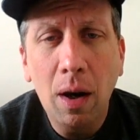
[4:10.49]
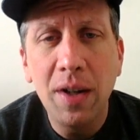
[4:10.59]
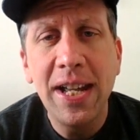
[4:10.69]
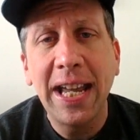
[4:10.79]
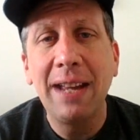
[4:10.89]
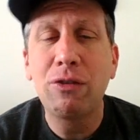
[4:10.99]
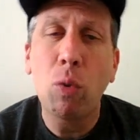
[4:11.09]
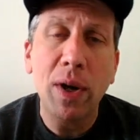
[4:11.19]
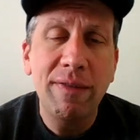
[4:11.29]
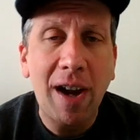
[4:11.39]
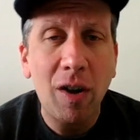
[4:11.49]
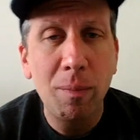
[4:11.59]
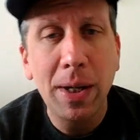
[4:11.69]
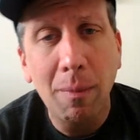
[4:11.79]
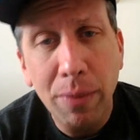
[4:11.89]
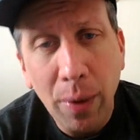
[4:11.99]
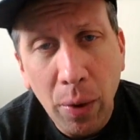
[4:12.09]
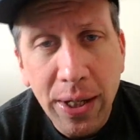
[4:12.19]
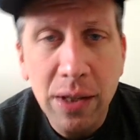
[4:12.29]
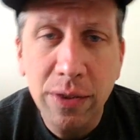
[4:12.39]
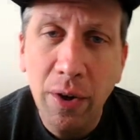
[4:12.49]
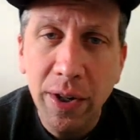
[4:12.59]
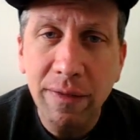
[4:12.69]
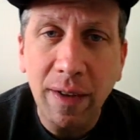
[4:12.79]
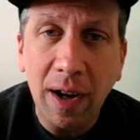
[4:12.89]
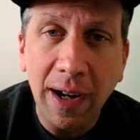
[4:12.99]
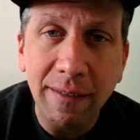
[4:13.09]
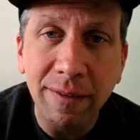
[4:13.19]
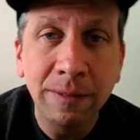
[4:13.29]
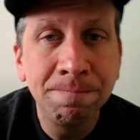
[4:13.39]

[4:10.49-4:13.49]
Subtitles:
Her negative 25 will become 30, 35.